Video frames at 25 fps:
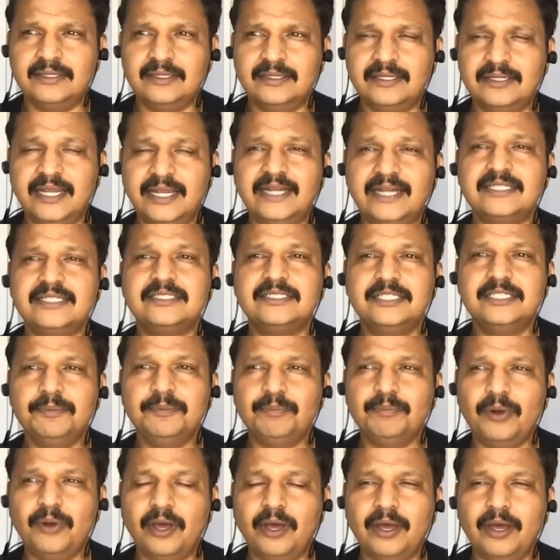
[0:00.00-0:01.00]
gets
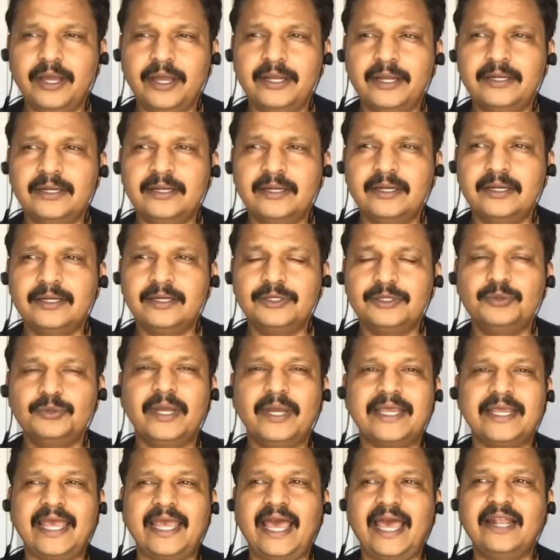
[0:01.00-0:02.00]
deployed to a
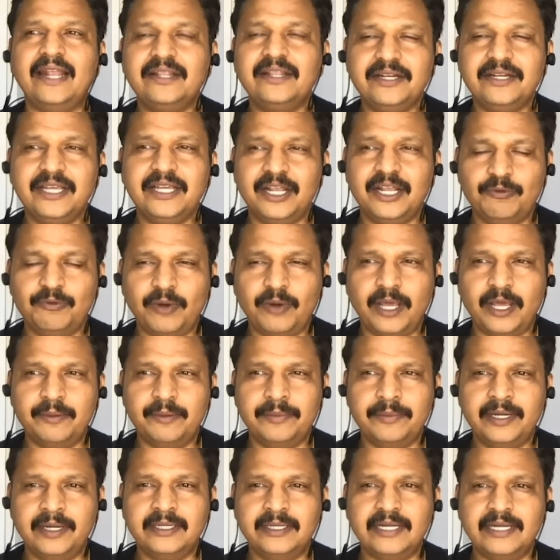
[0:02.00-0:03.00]
canary
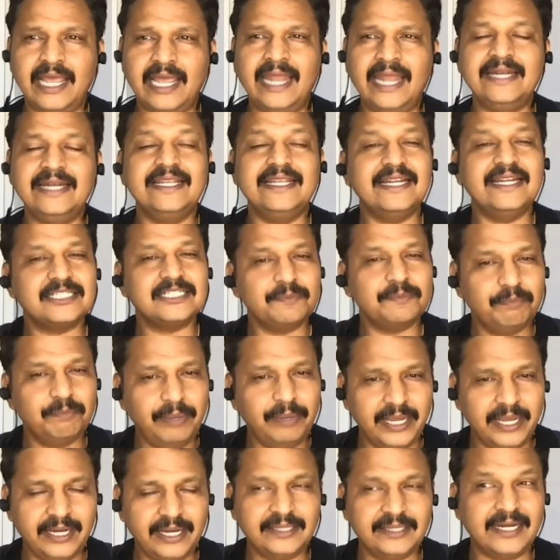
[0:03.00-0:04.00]
environment and gets
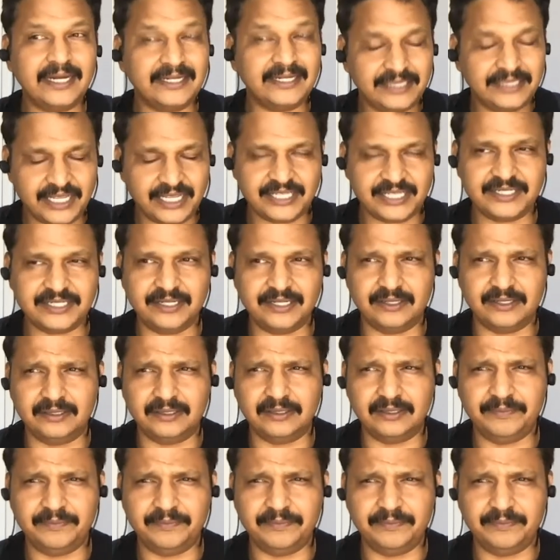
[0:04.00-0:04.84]
baked and tested